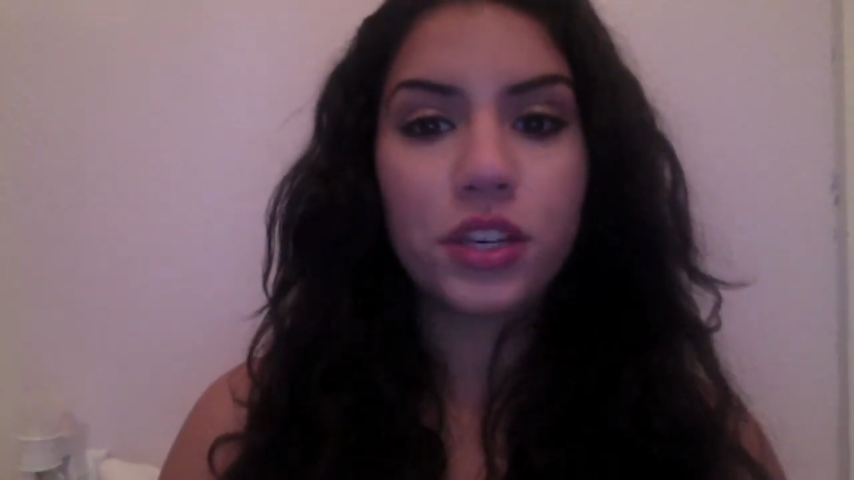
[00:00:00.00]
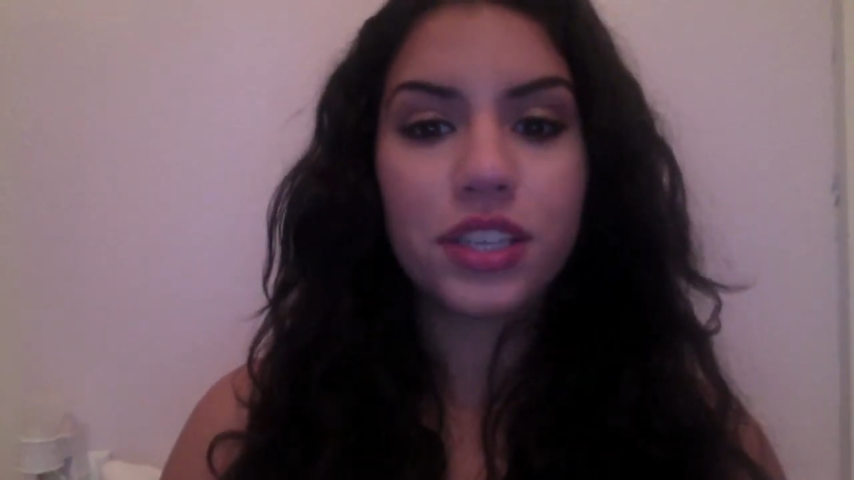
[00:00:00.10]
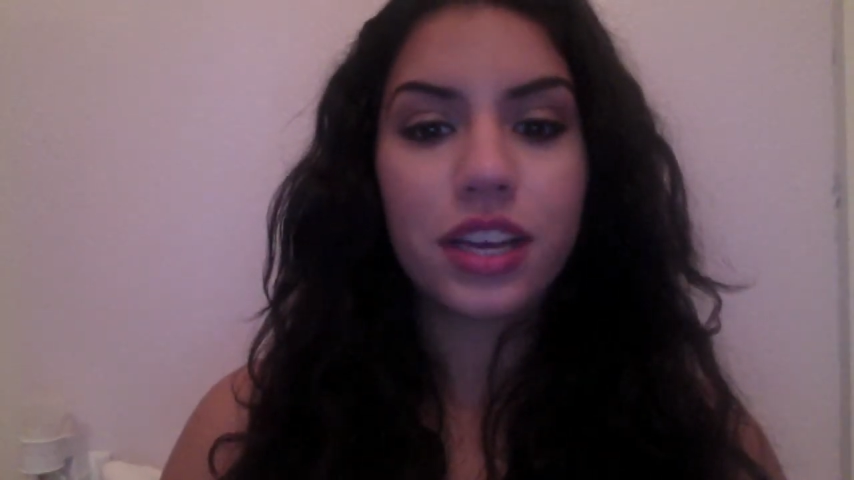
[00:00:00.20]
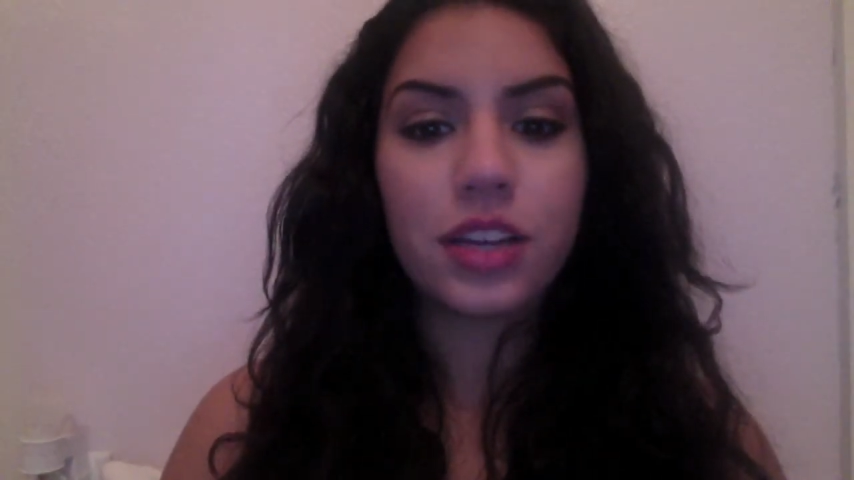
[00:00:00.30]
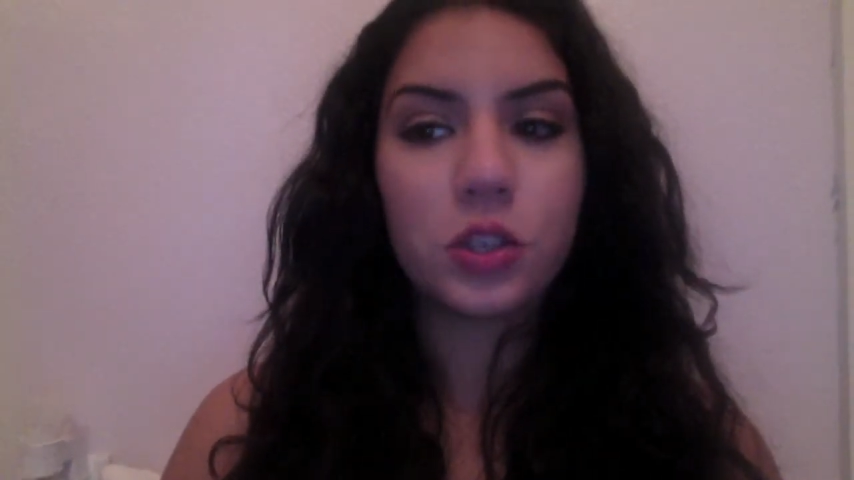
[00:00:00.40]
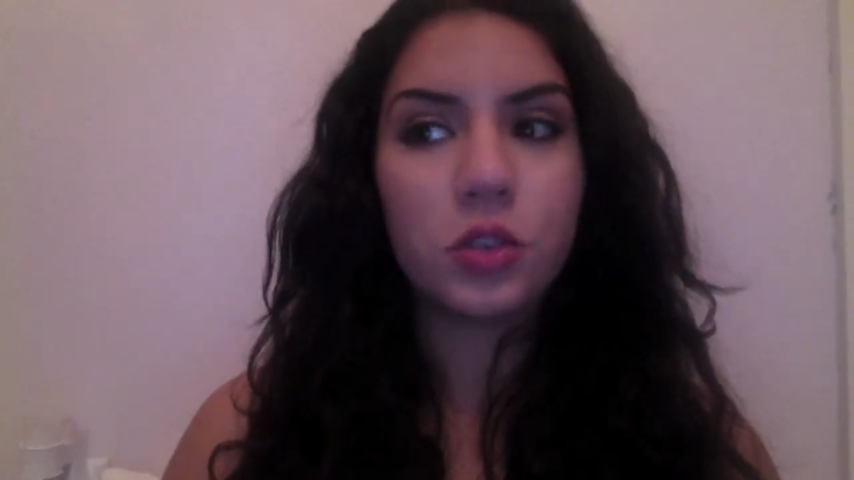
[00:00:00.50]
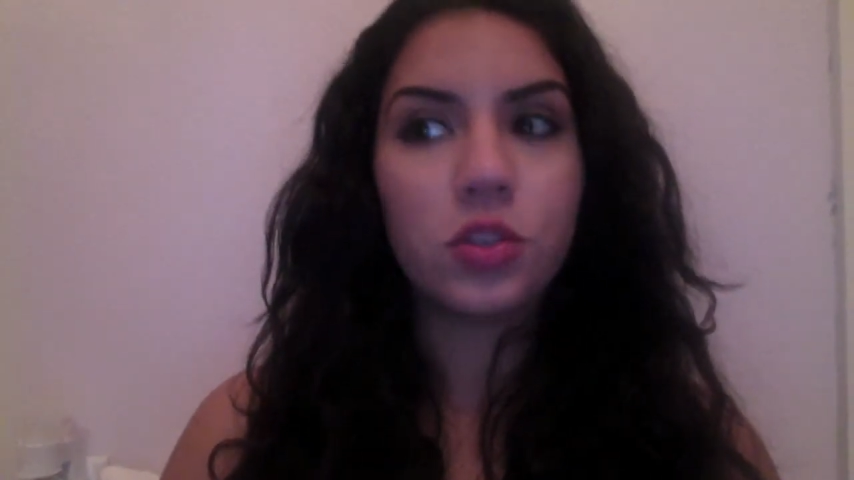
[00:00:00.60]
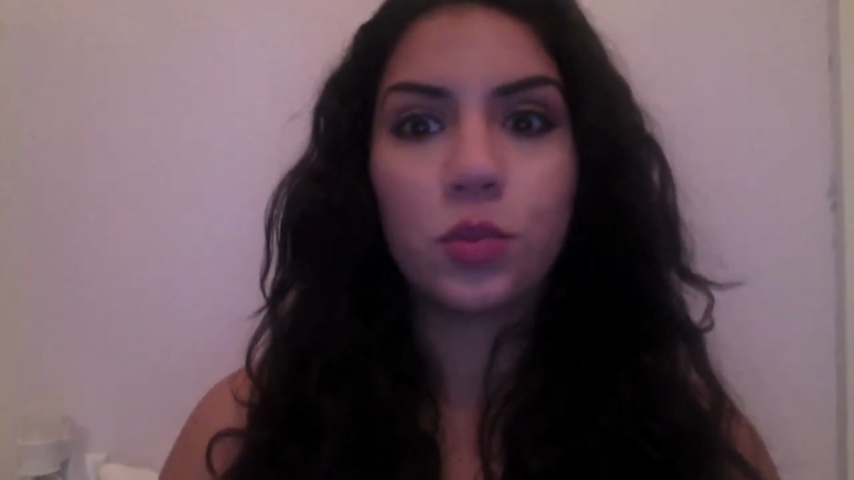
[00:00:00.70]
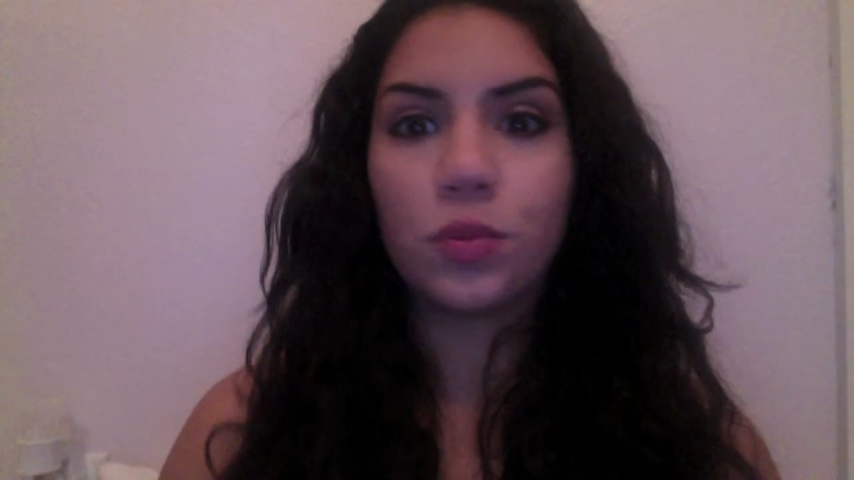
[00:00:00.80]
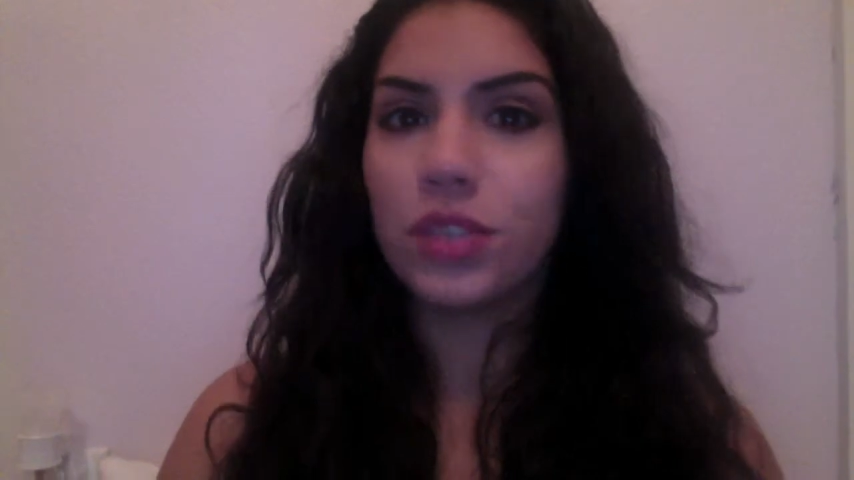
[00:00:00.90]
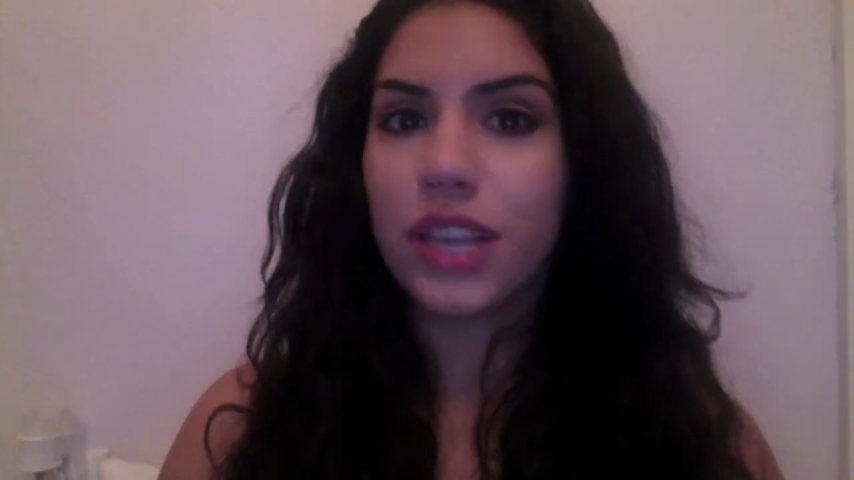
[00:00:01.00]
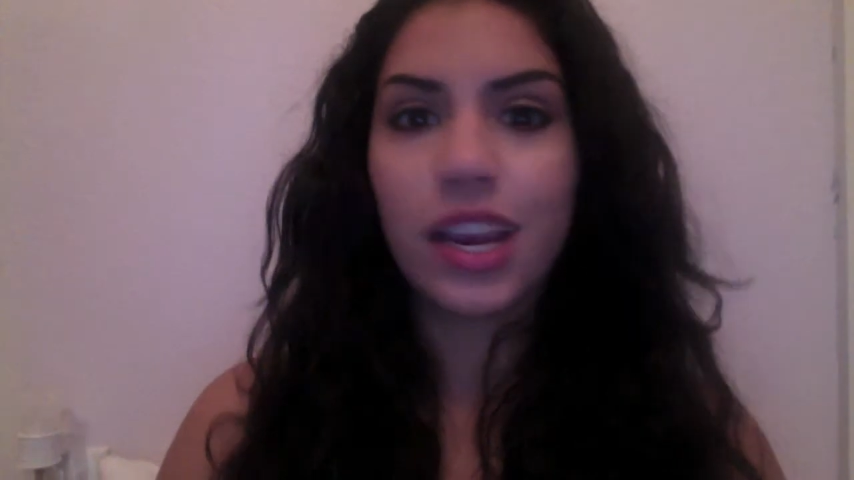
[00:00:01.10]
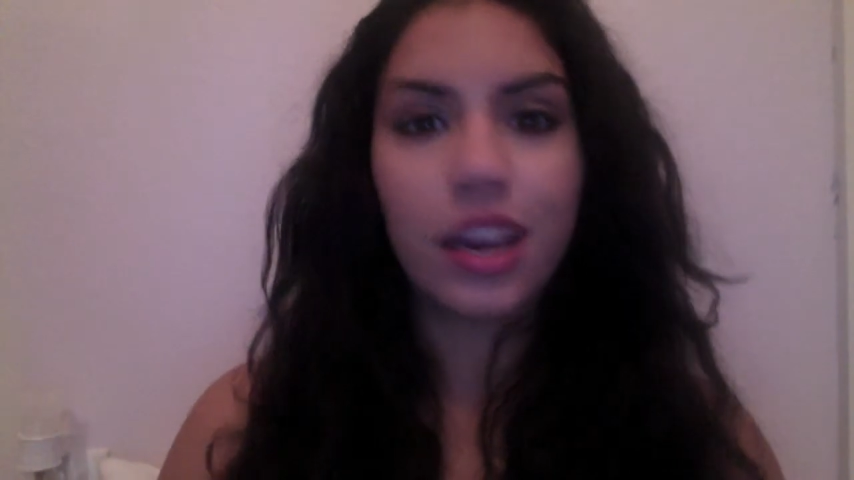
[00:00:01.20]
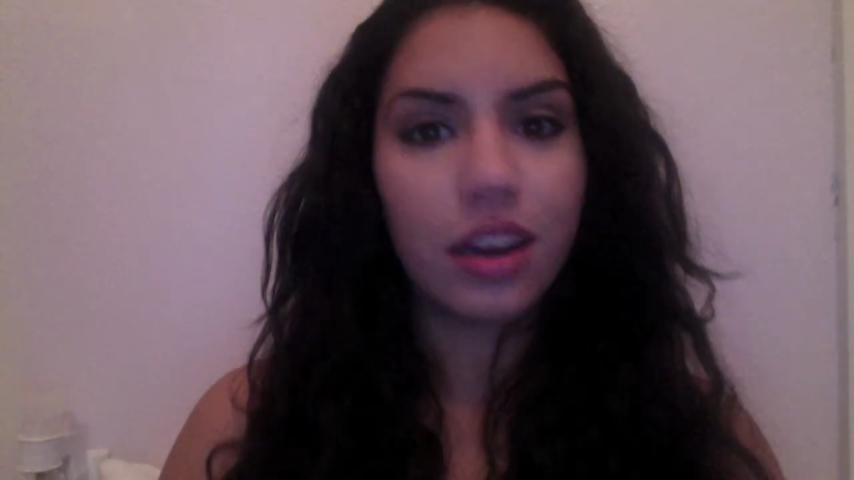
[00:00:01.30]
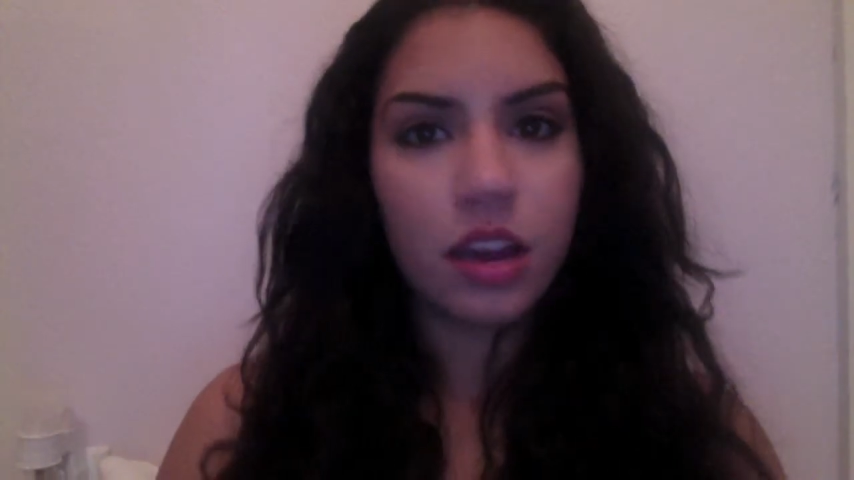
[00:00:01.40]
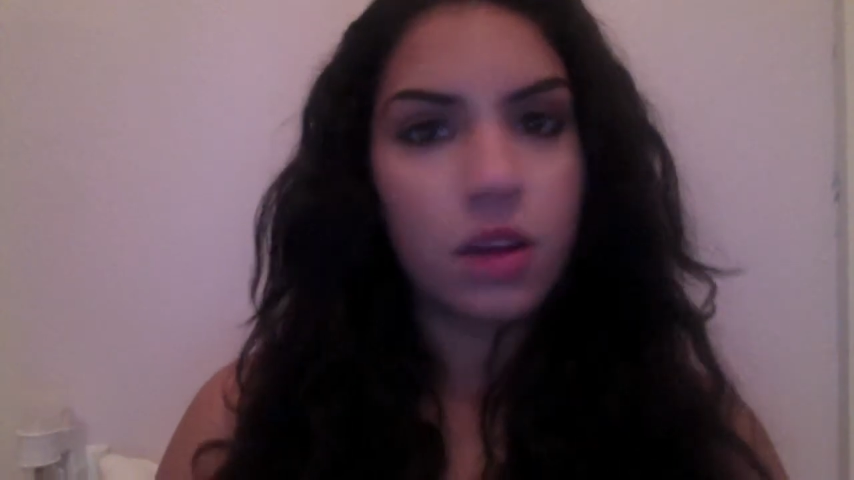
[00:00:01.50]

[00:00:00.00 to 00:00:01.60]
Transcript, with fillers: skin is used to routine.